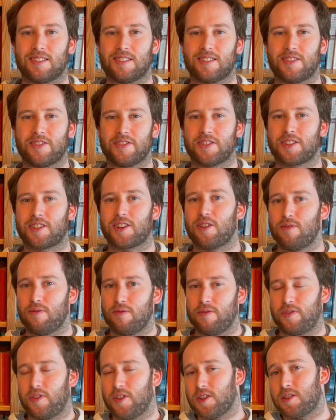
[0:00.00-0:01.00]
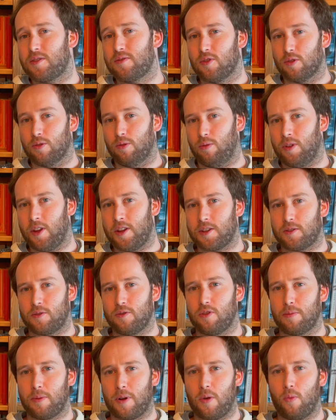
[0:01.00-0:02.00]
So first of all, let's
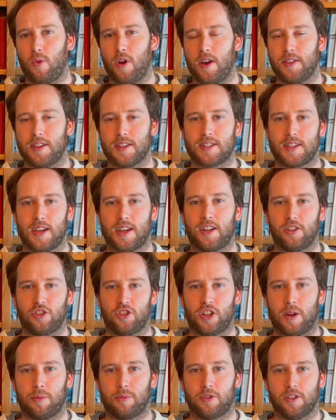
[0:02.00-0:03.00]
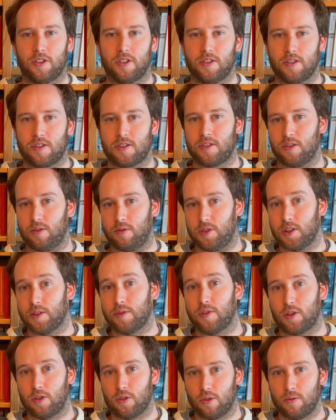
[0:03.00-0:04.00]
talk about why the second chapter is so
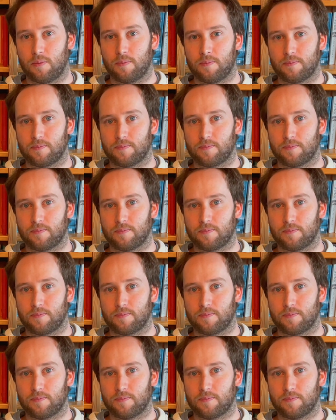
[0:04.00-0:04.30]
difficult.